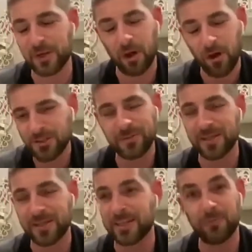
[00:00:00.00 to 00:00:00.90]
But
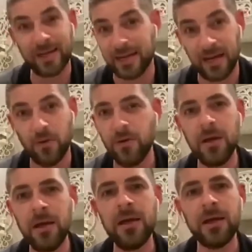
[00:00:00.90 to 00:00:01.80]
ultimately right now,
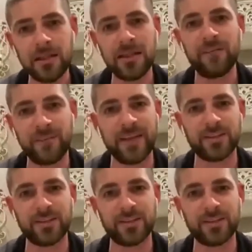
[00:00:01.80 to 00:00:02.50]
LifeVantage,